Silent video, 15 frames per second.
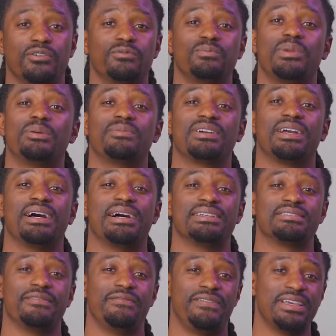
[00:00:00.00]
But remember,
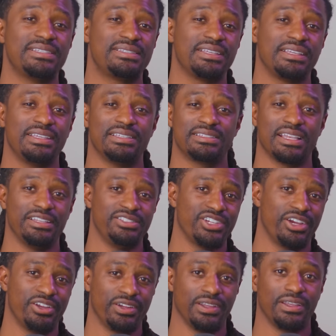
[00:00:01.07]
guys, investing is a
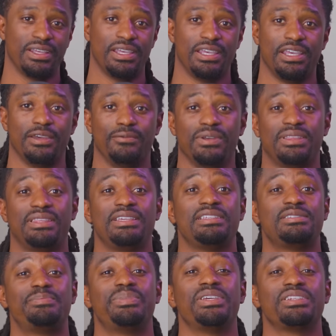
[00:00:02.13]
journey, and with
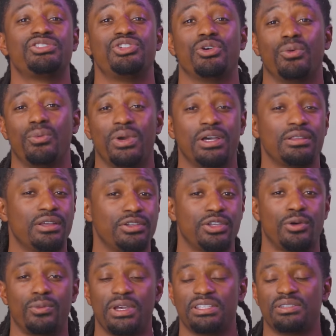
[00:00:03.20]
these picks, you're well on
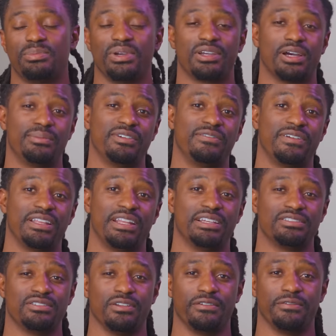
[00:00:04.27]
your way to becoming
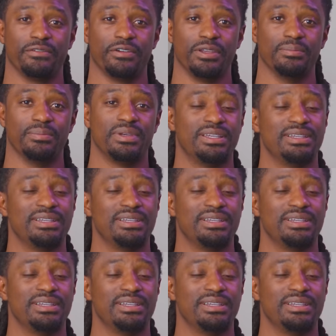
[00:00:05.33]
financially free.